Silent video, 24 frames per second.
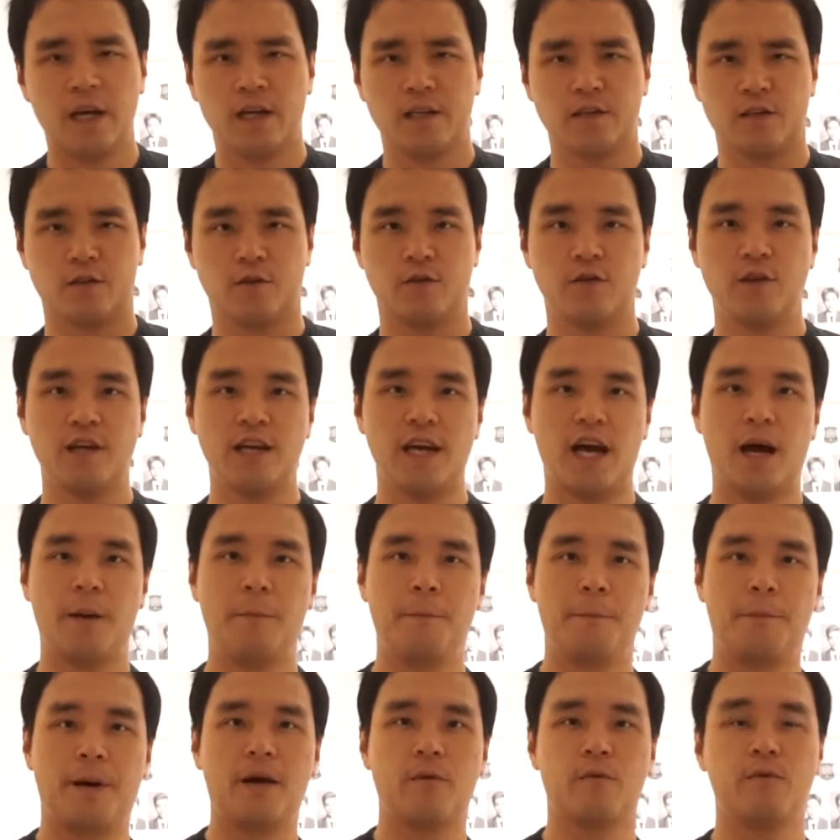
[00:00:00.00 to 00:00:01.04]
So today
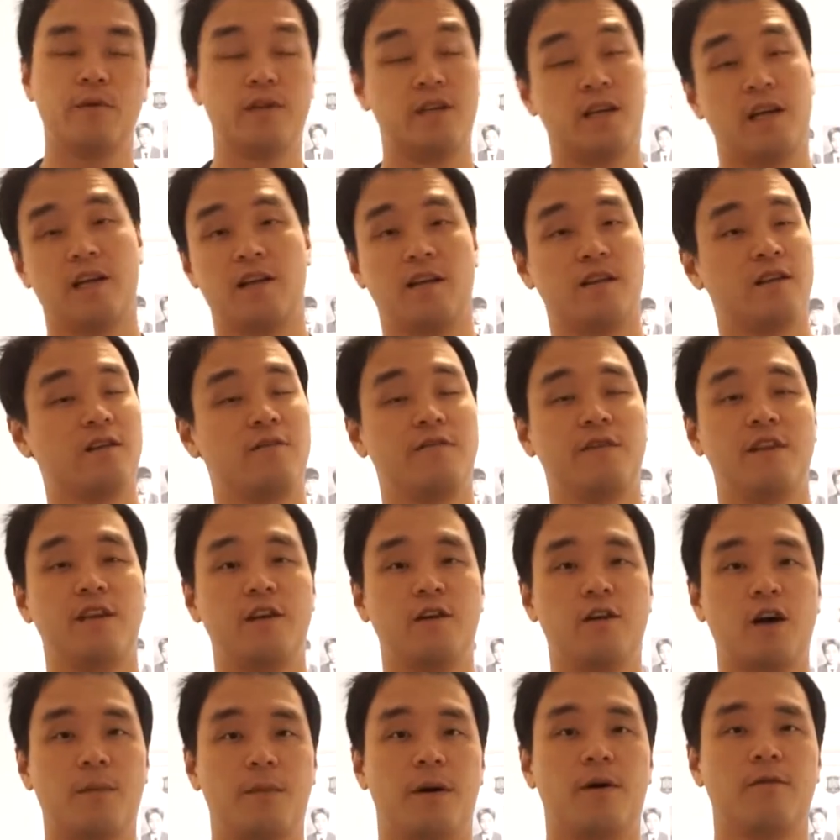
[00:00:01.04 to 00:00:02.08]
I'm back with another
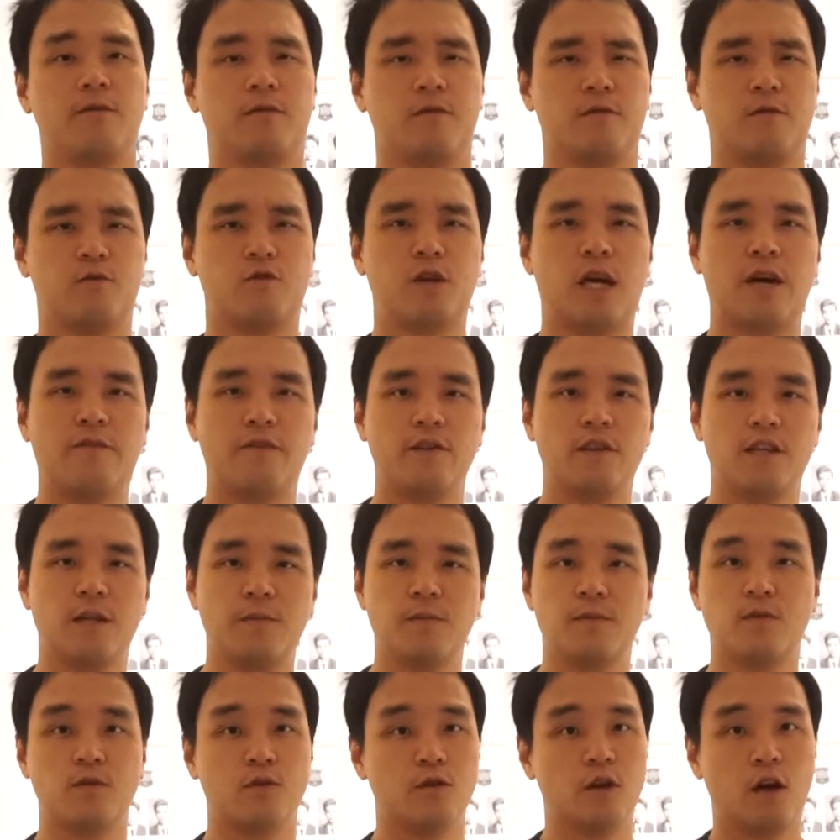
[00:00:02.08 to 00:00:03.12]
video about the travel
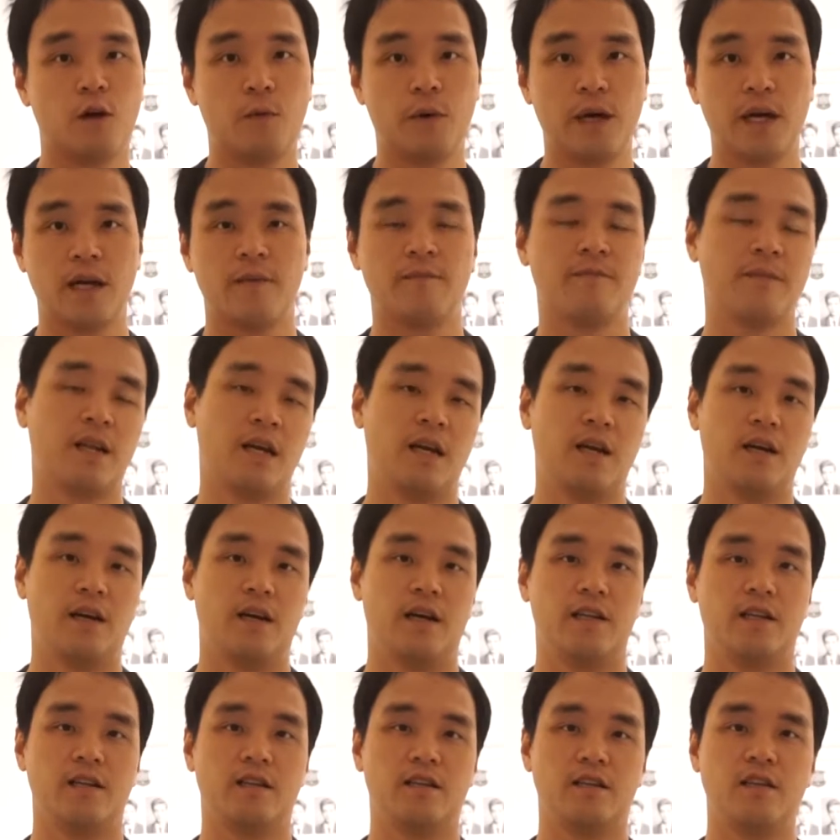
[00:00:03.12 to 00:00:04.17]
tips to Norway,
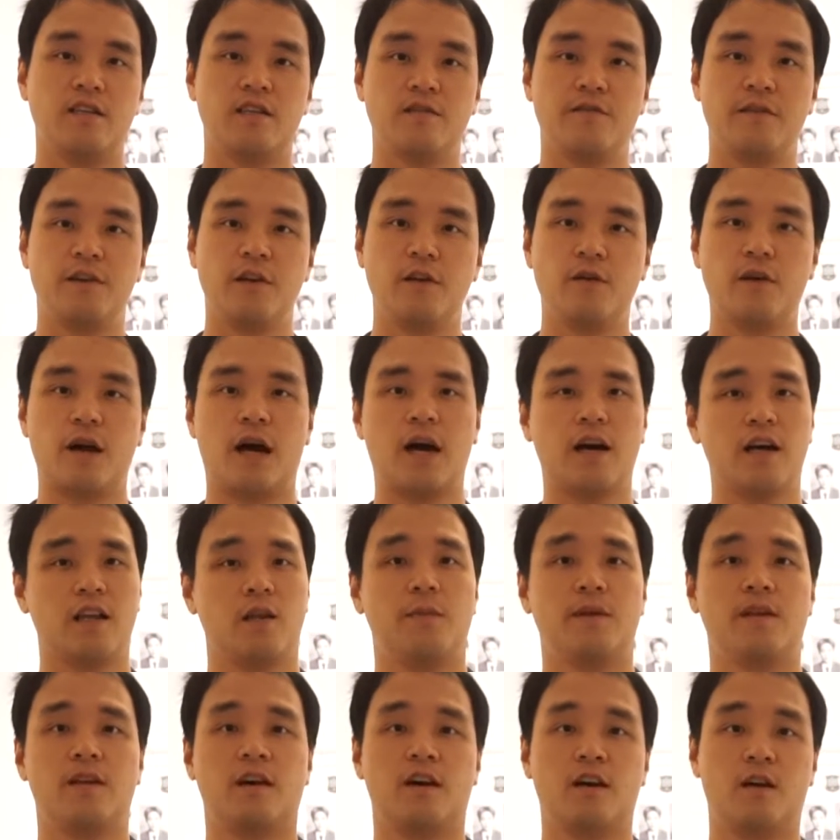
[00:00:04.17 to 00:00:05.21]
and in this video I'm going to
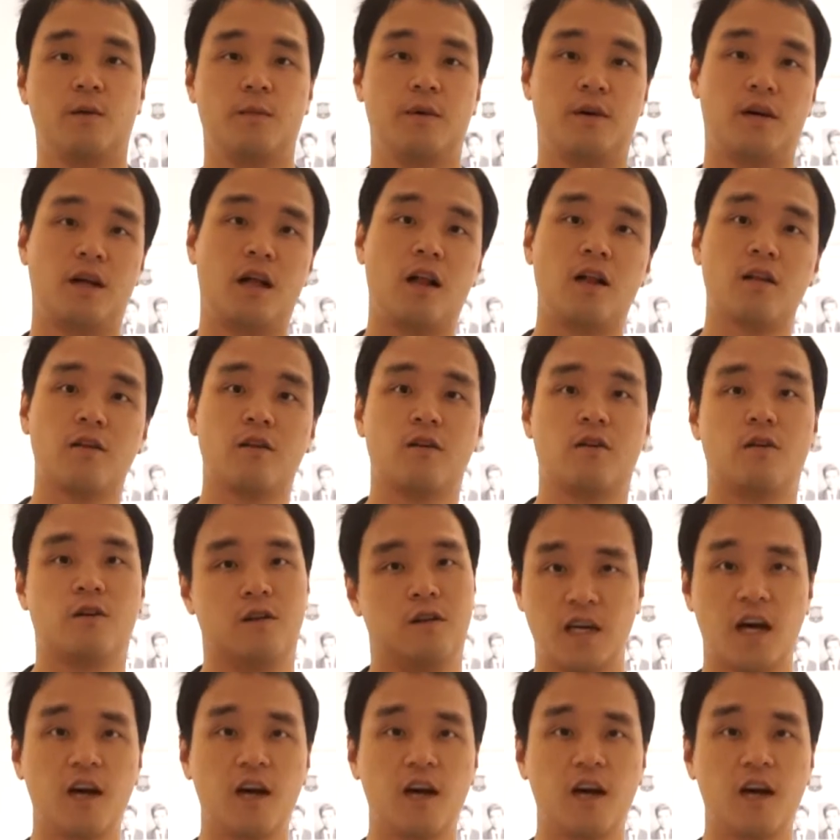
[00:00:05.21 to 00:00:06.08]
be talking about alcohol.